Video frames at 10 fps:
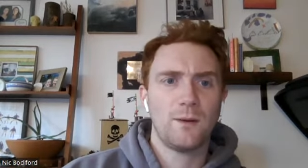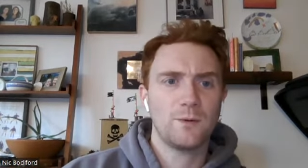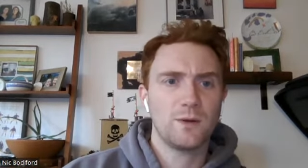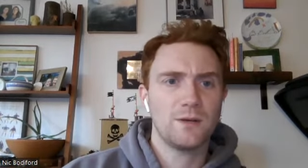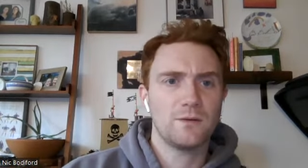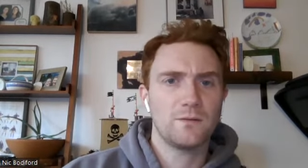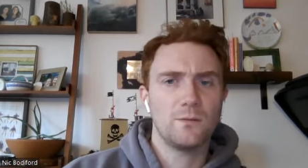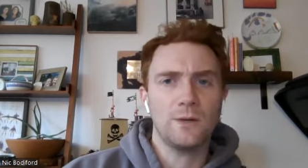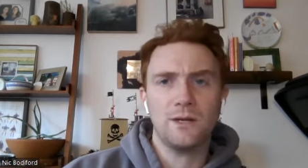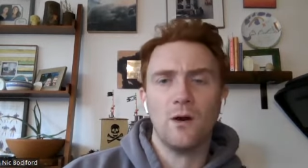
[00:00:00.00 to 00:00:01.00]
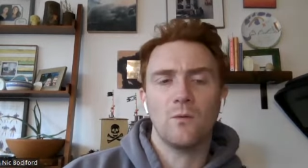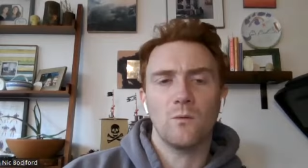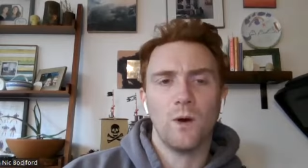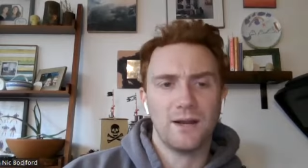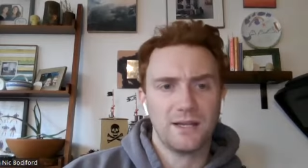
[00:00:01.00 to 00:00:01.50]
I mean, we we know
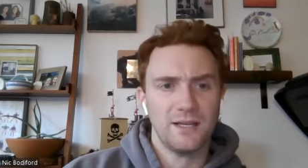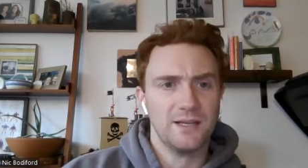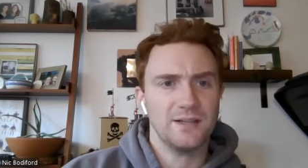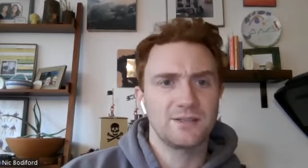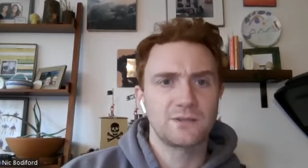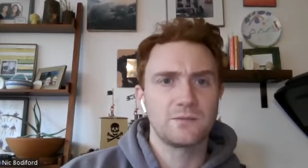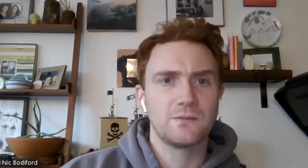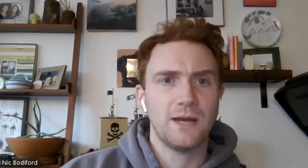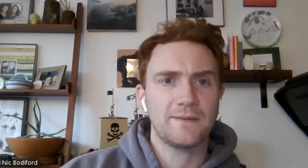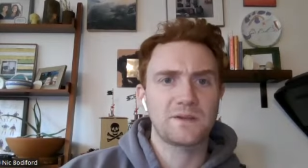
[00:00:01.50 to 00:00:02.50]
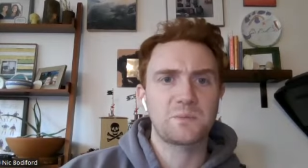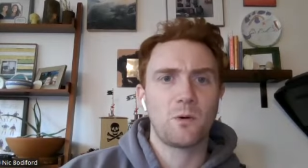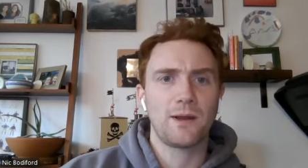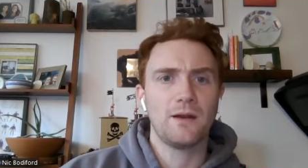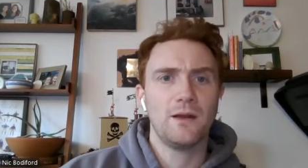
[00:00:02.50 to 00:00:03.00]
what he is at this
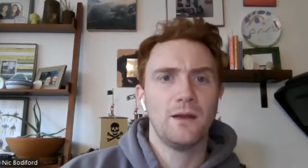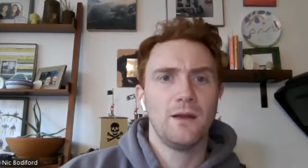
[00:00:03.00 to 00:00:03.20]
point,